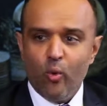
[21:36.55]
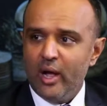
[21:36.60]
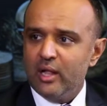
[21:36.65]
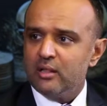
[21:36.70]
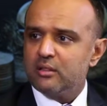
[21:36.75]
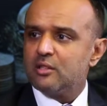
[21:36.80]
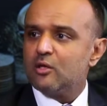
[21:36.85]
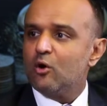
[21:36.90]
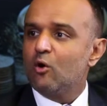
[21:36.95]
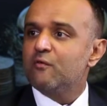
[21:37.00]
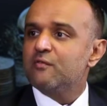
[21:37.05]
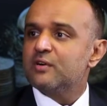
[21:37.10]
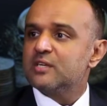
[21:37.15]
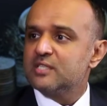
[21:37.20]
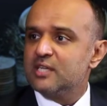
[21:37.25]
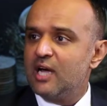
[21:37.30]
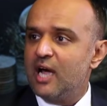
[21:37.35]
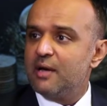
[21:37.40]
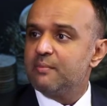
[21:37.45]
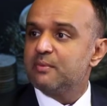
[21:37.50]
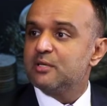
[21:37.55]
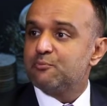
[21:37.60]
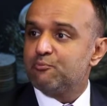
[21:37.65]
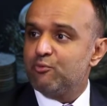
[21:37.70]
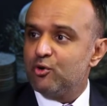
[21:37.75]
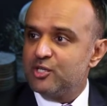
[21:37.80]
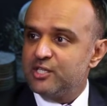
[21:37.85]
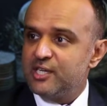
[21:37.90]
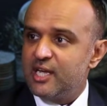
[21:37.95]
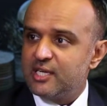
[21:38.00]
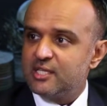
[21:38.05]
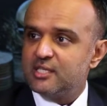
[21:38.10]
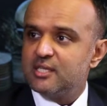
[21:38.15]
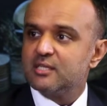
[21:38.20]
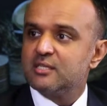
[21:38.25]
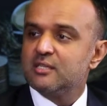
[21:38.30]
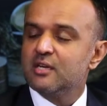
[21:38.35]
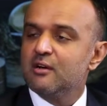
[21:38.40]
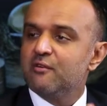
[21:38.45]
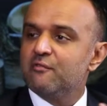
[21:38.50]
wealth over time is
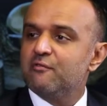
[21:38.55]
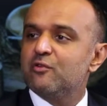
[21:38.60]
protected